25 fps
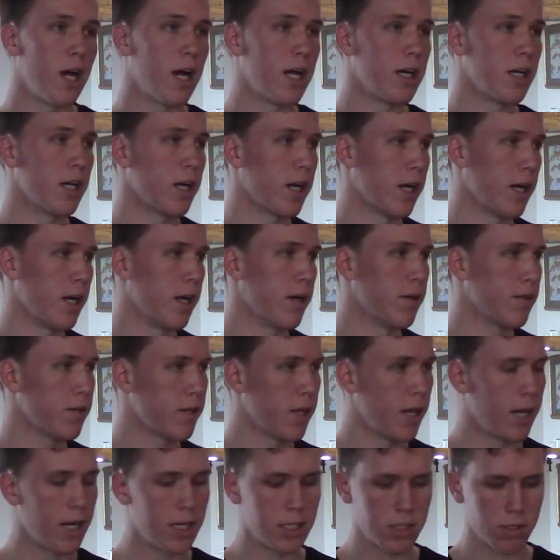
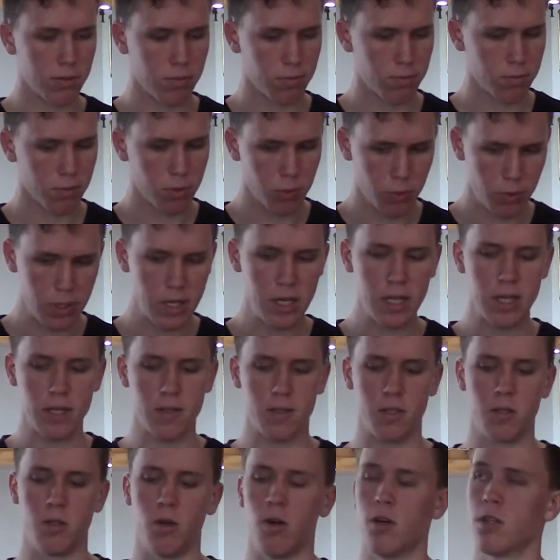as of
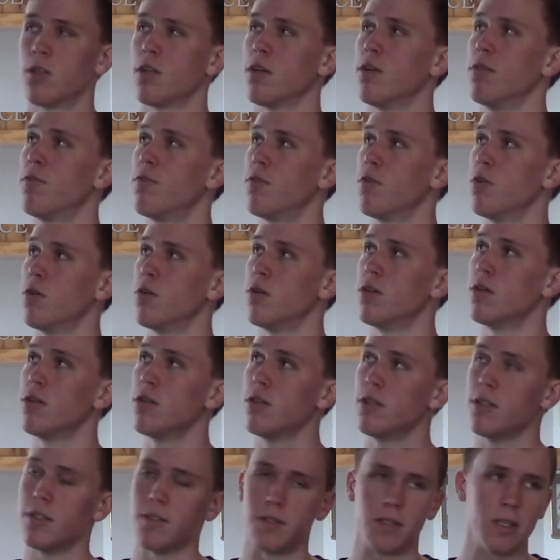reading the data for
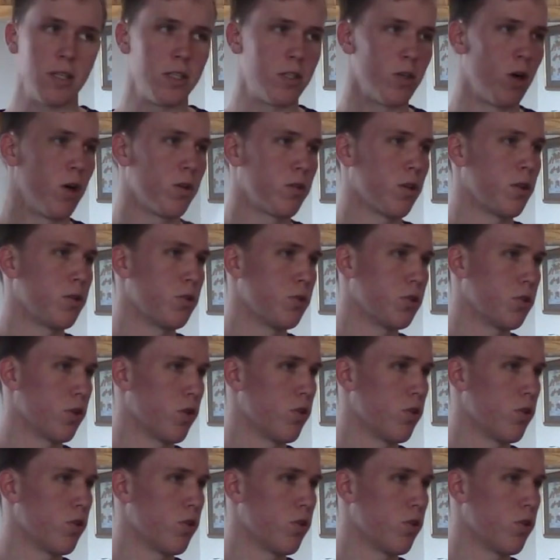the data to